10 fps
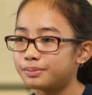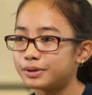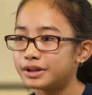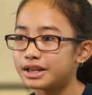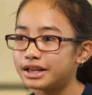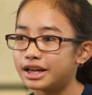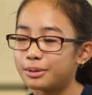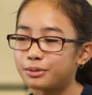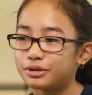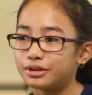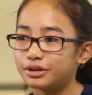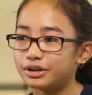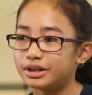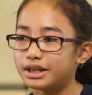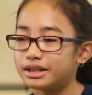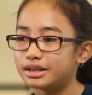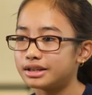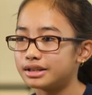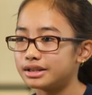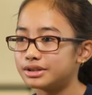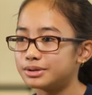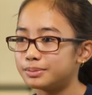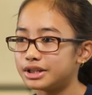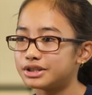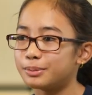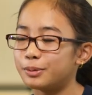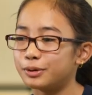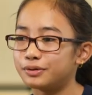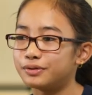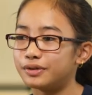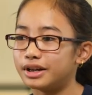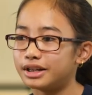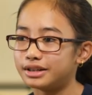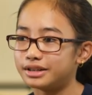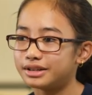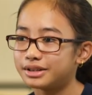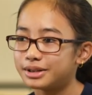Putting a game with learning is makes it more fun